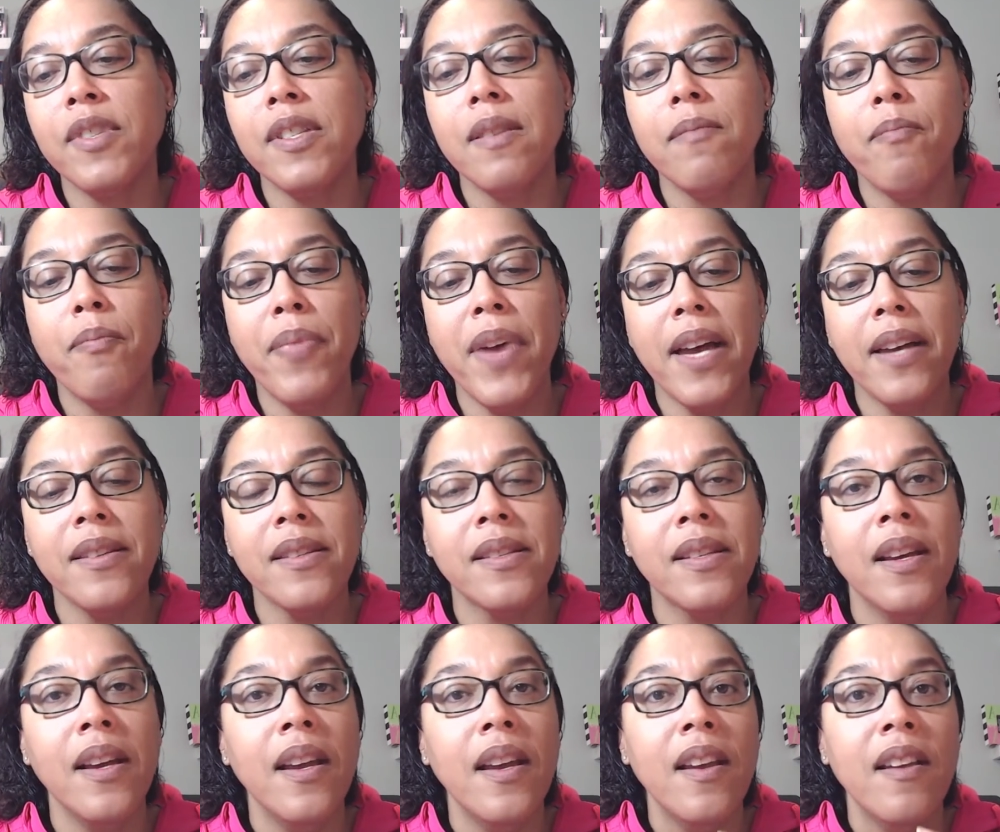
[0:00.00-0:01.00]
The best
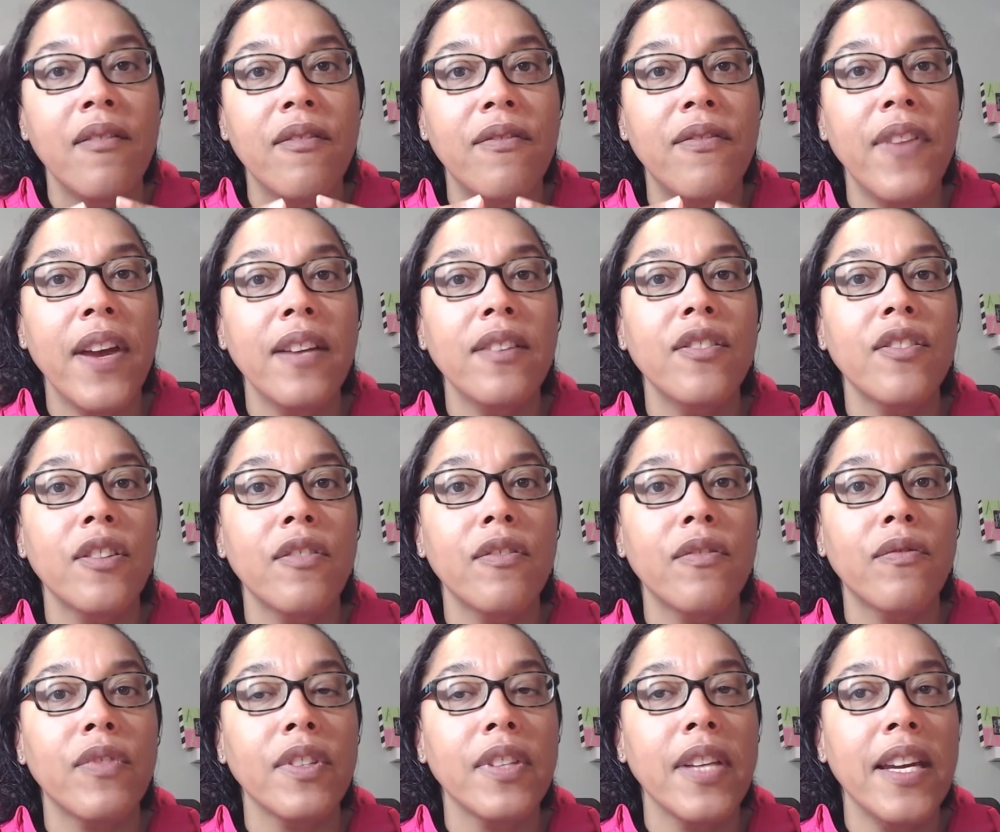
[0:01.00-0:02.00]
vendor
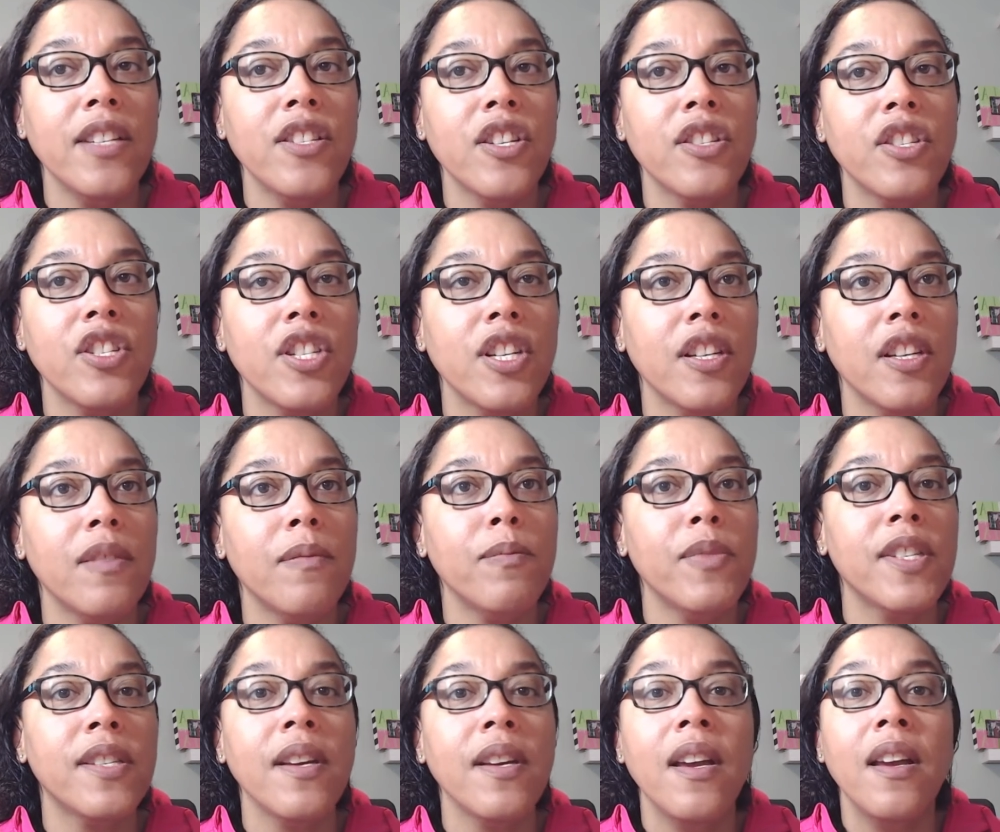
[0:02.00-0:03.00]

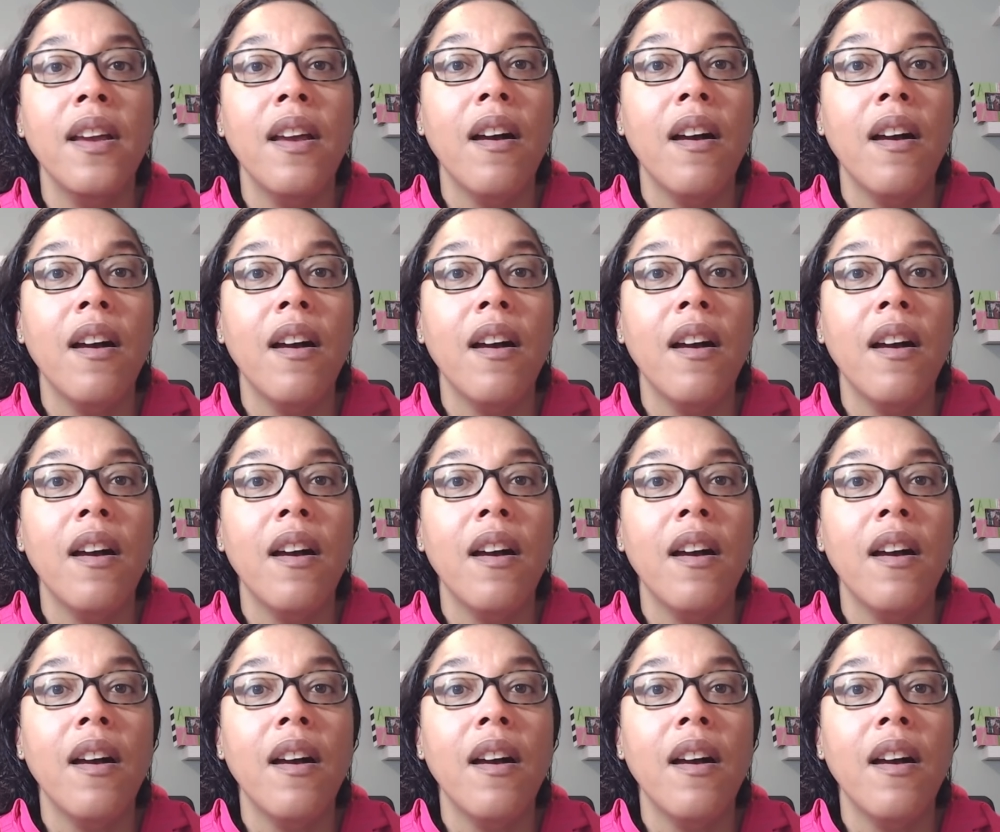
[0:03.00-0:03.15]
relationships